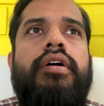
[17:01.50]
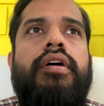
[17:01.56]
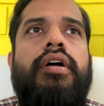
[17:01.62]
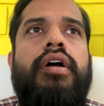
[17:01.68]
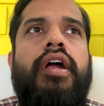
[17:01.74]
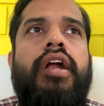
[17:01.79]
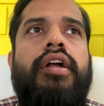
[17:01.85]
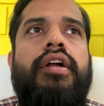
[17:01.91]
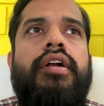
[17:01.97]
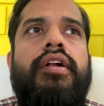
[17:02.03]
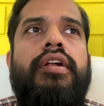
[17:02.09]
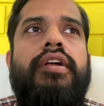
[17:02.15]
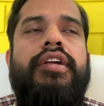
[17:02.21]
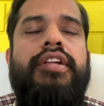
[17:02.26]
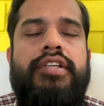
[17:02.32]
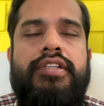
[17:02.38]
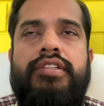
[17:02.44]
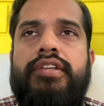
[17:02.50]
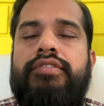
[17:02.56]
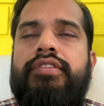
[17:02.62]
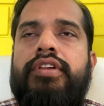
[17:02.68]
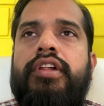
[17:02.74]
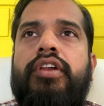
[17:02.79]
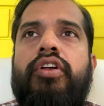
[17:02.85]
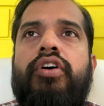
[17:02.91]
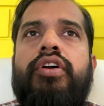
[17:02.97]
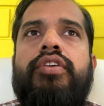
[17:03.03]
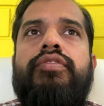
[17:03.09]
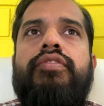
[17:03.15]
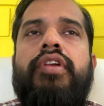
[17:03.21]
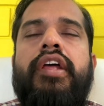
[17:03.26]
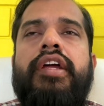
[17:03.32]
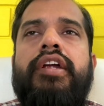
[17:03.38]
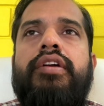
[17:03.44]
and it has given a lot of
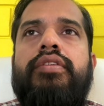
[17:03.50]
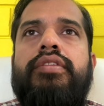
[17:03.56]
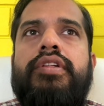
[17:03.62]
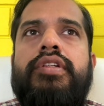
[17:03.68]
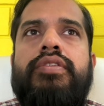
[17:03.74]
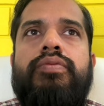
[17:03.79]
light to this